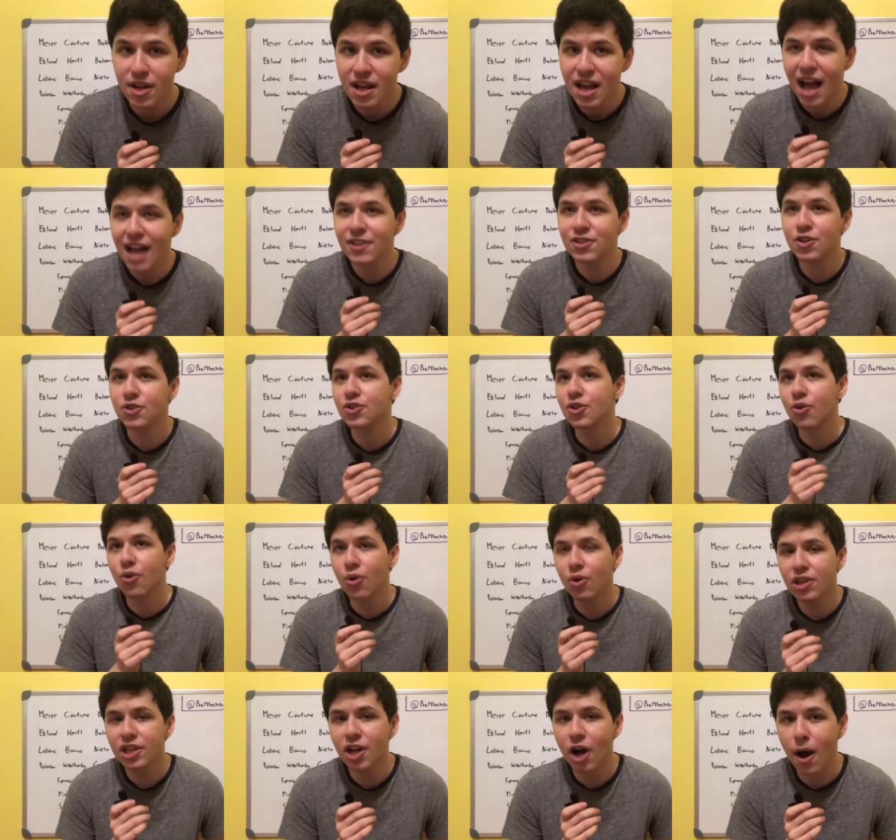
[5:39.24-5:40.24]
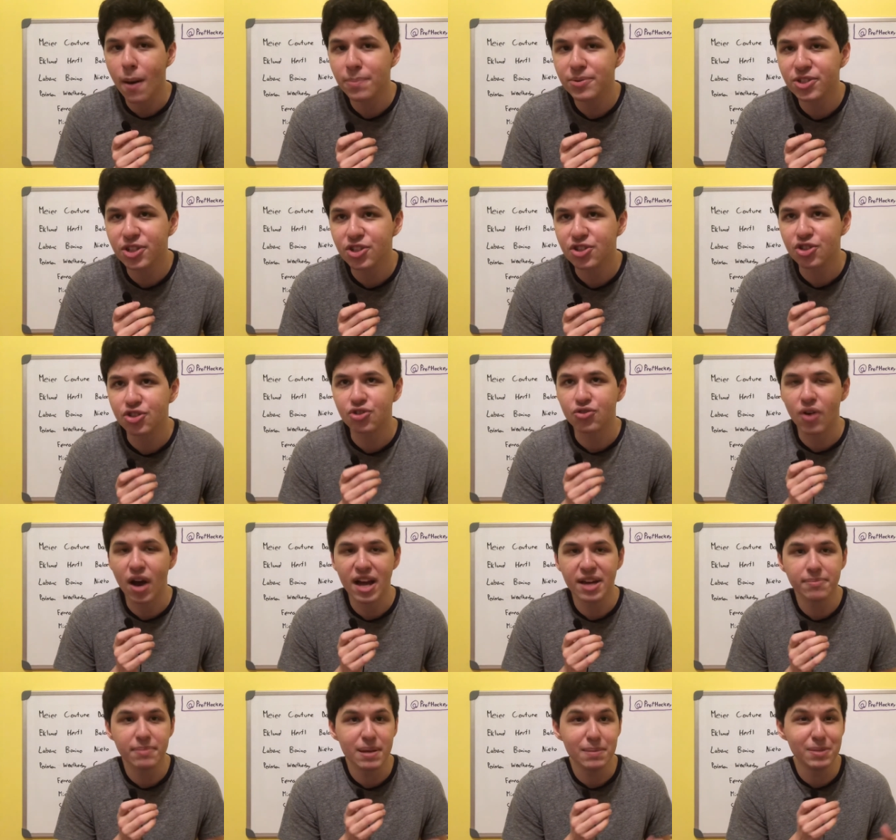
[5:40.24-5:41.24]
And so your only option is to
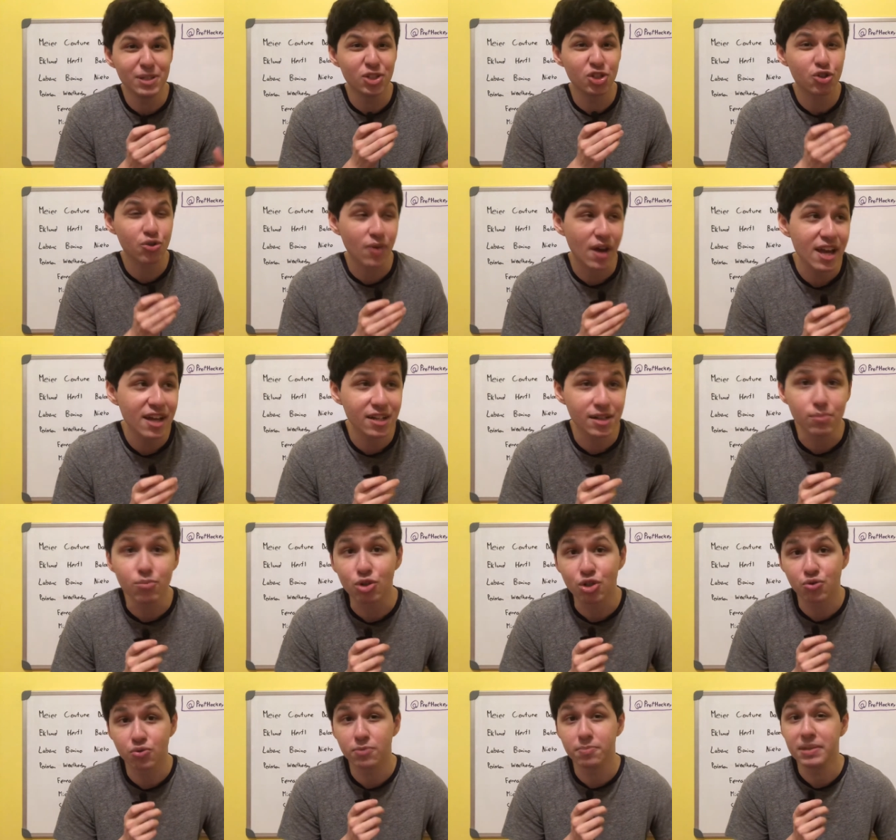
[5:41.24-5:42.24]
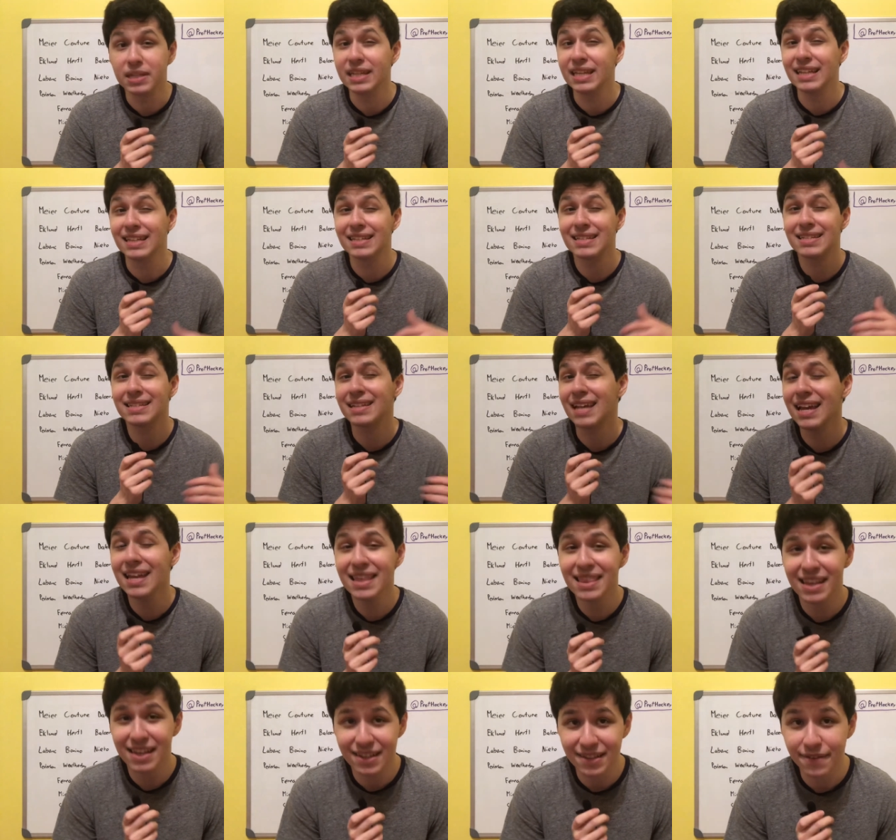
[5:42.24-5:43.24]
try and maybe trade him, which would be
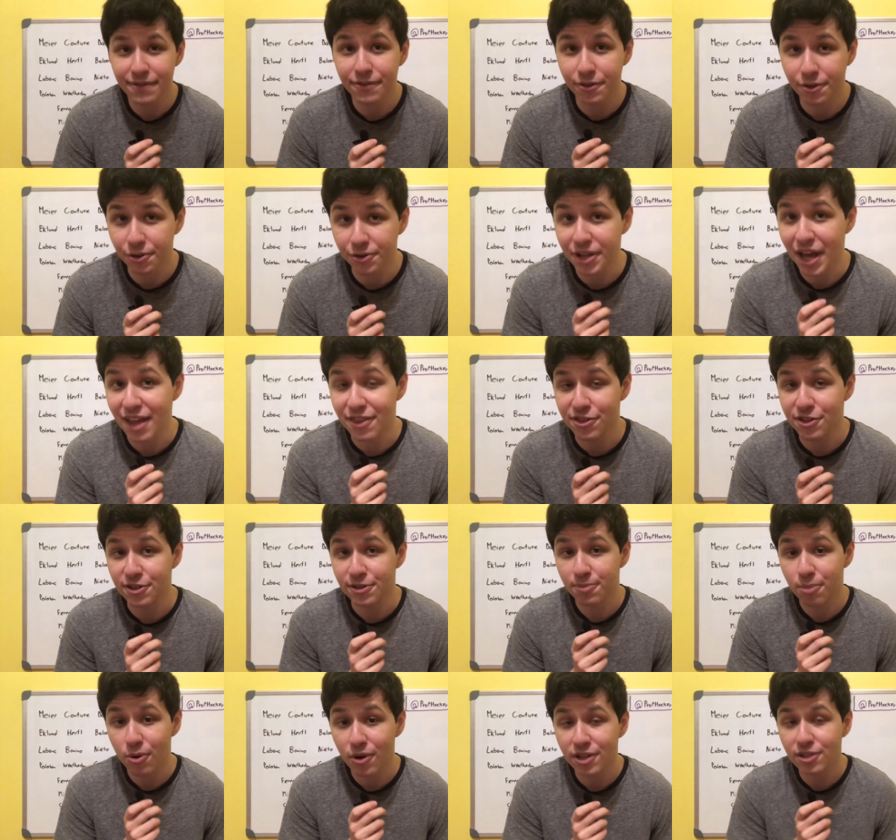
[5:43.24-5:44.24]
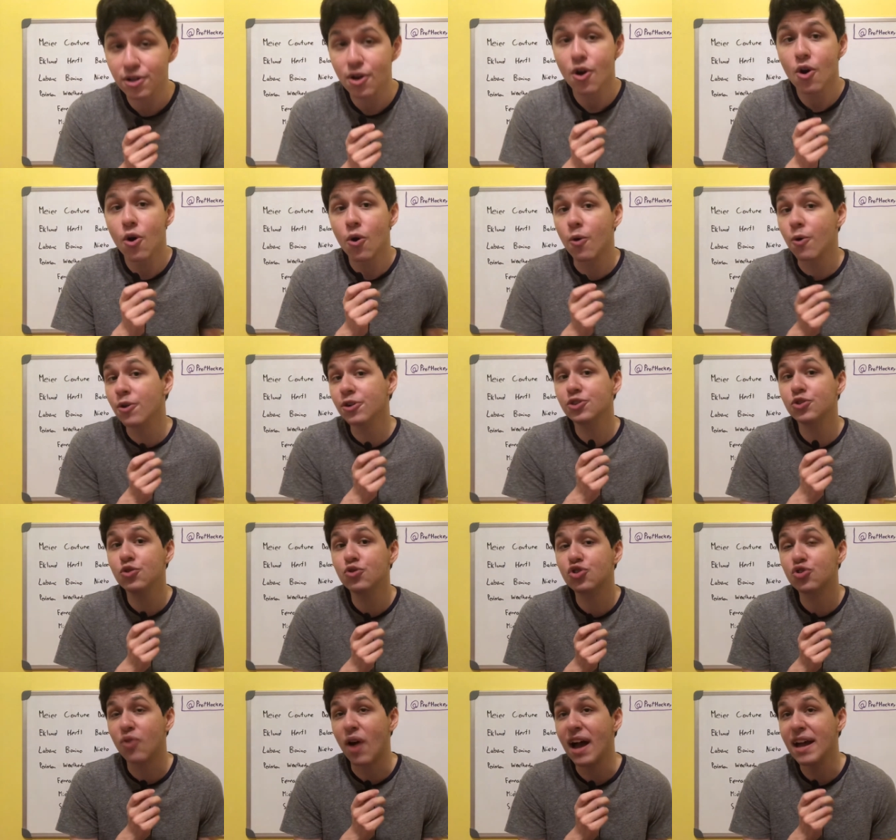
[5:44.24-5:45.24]
insanely difficult at this point, or to
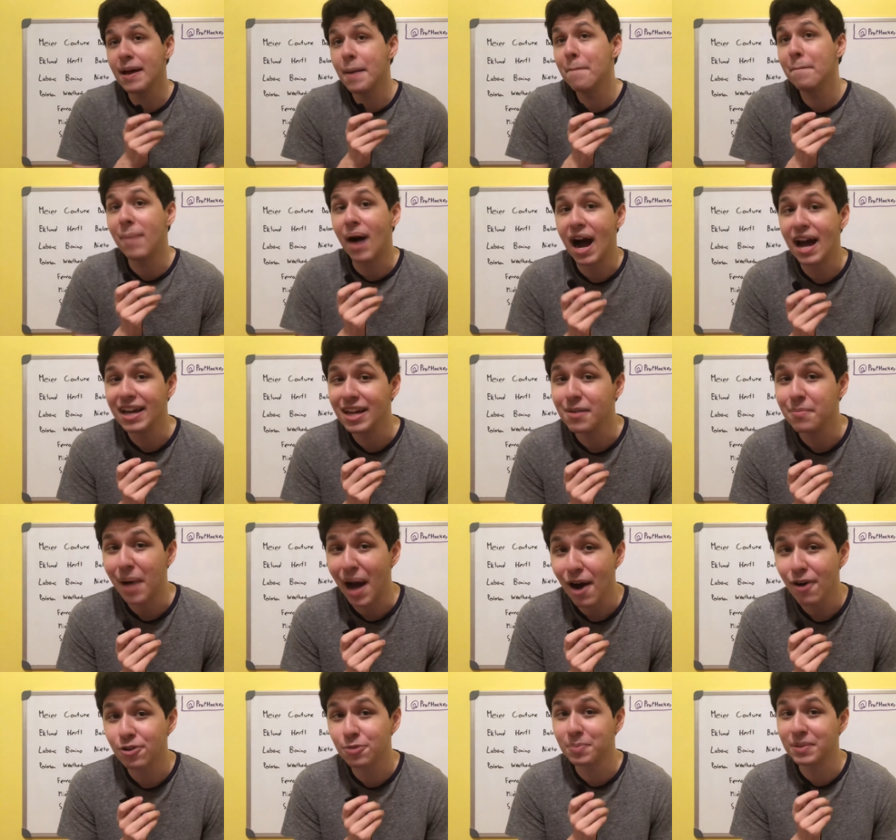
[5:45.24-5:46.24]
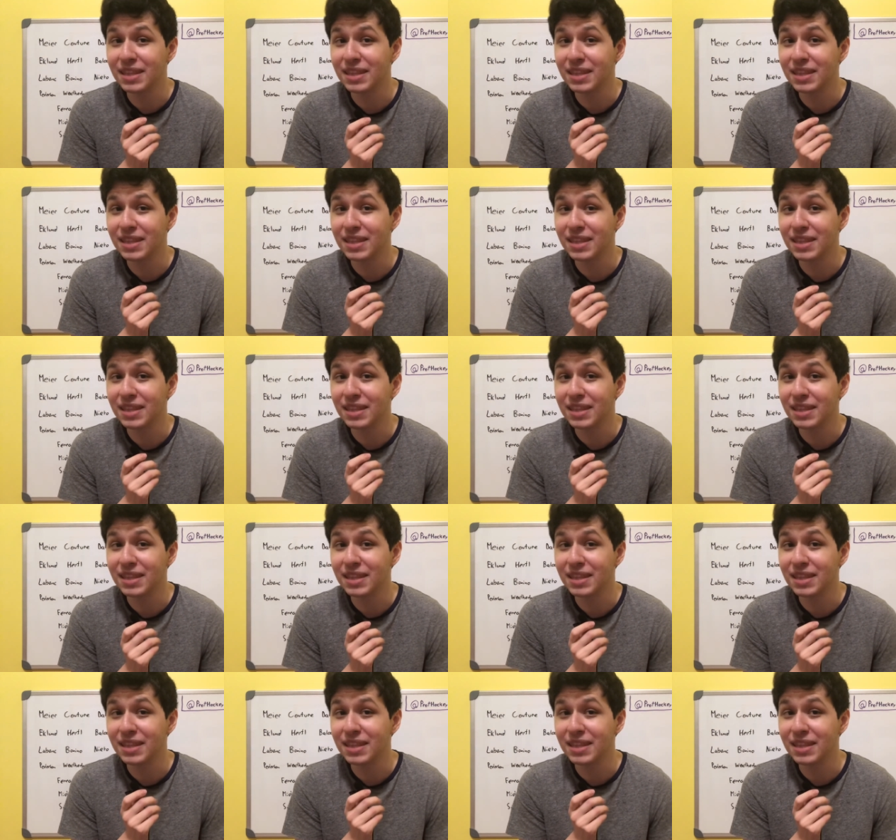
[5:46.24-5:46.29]
try and buy him out.